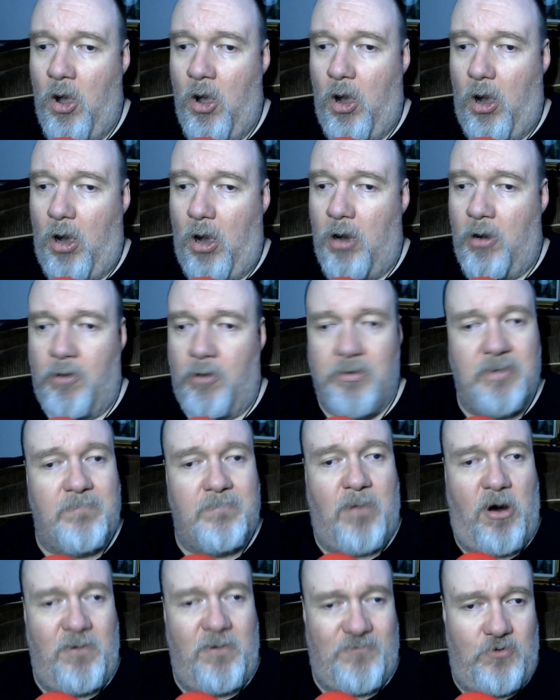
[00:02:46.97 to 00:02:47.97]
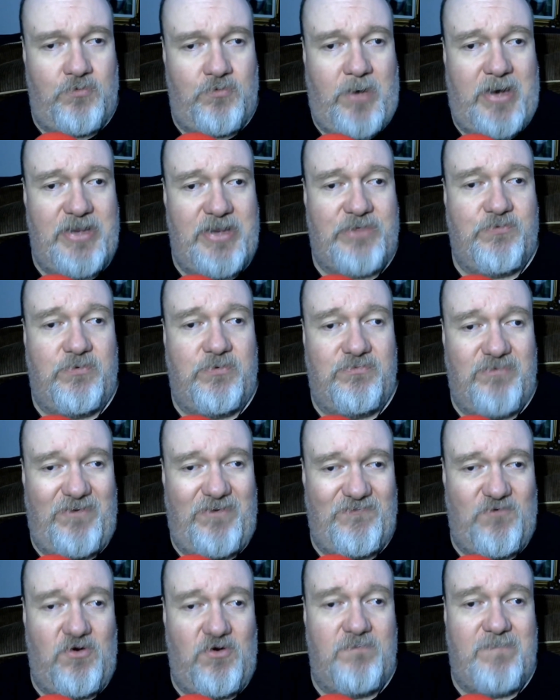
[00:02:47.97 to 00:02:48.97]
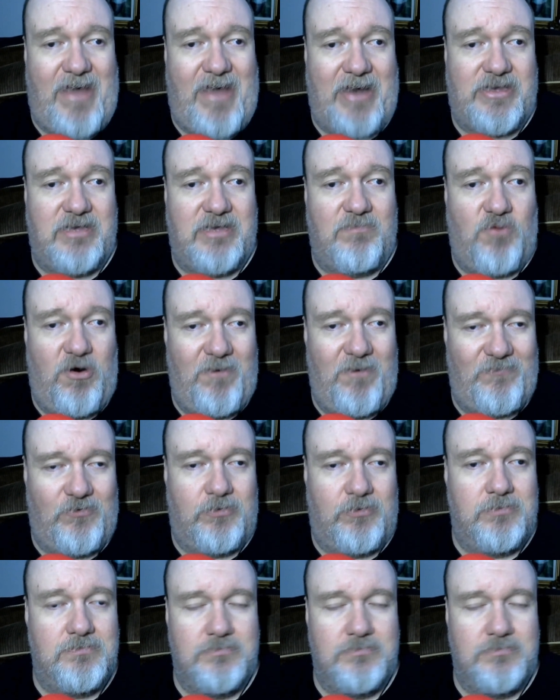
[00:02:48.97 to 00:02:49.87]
all the Marvel rights would revert back to Marvel.